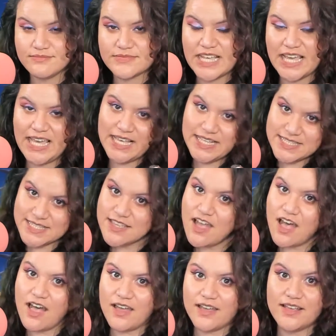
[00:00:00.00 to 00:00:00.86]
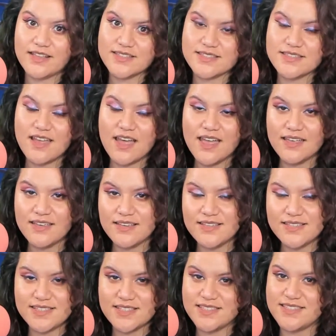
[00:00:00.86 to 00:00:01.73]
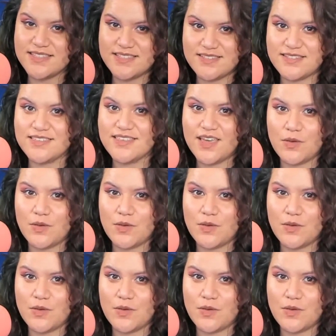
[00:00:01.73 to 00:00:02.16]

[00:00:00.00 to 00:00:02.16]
It's not. It's not easy to do that